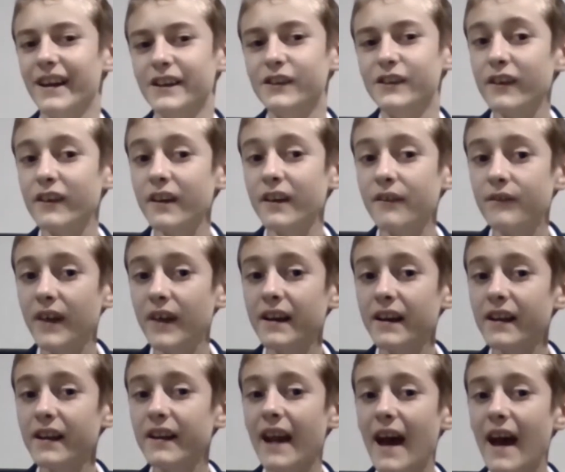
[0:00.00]
You're an
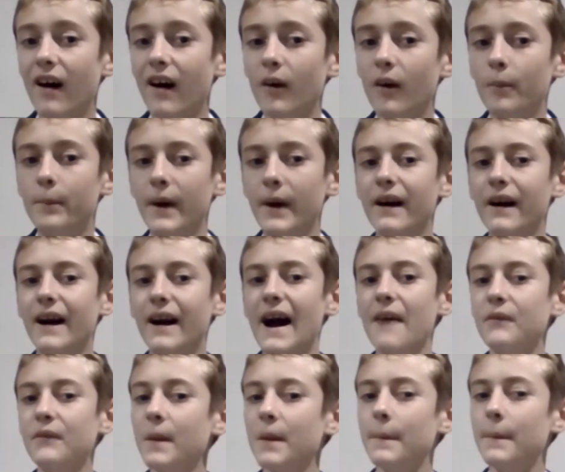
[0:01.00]
defender now, but
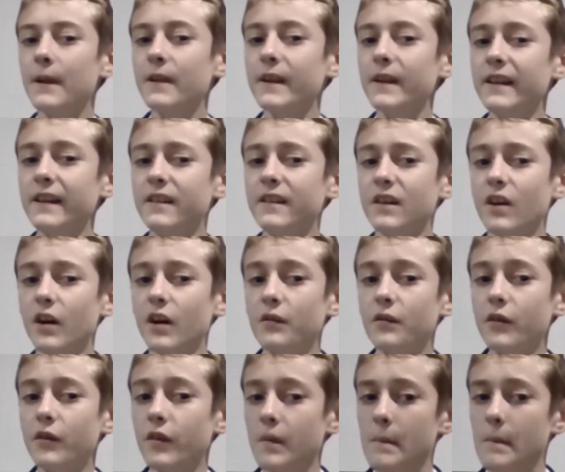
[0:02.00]
have the ability to go
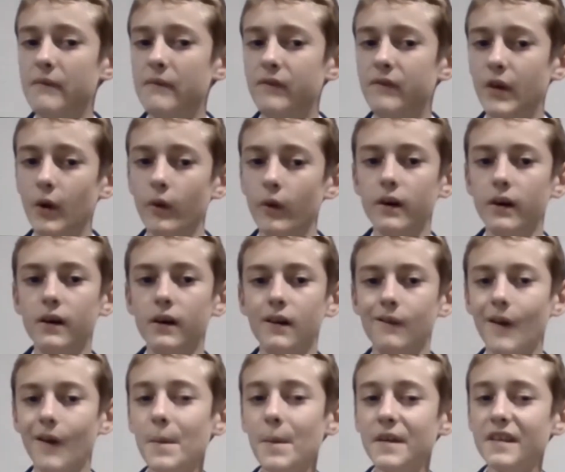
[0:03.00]
through the midfield.
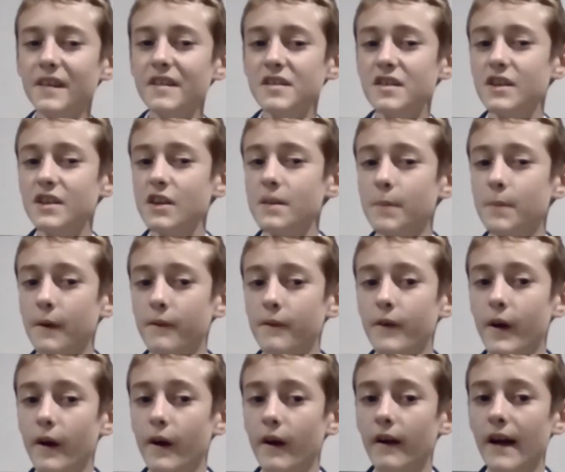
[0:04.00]
What position do you
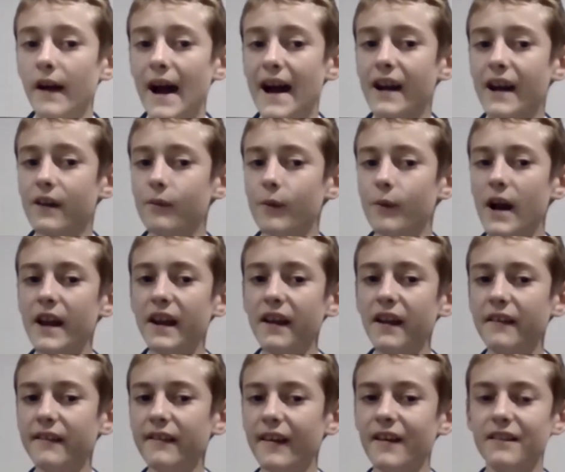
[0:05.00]
prefer, and where do
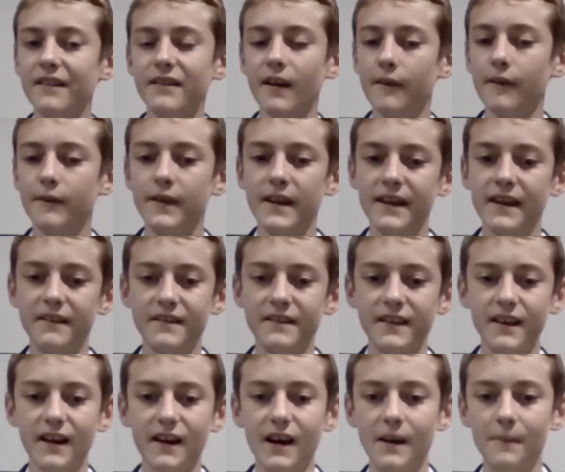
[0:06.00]
you see yourself in years
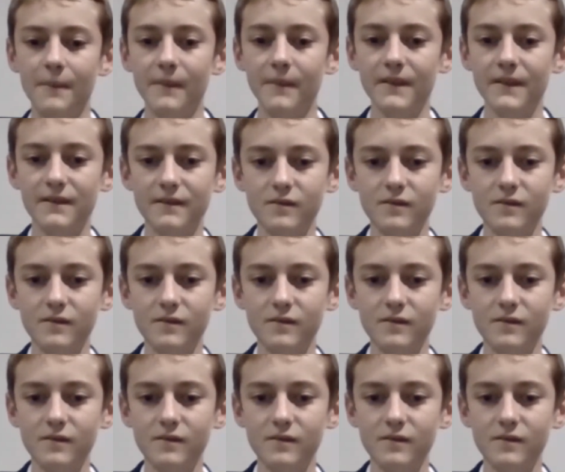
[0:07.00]
to come?